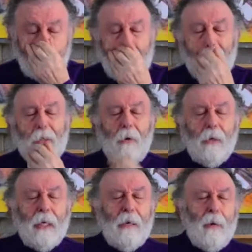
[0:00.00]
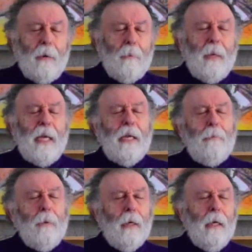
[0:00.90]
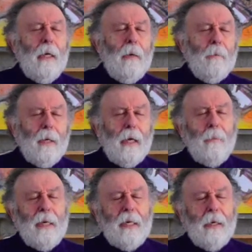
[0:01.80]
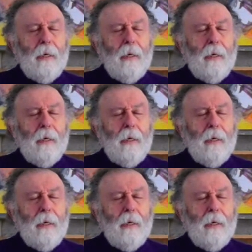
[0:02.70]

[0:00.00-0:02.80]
They were talking about becoming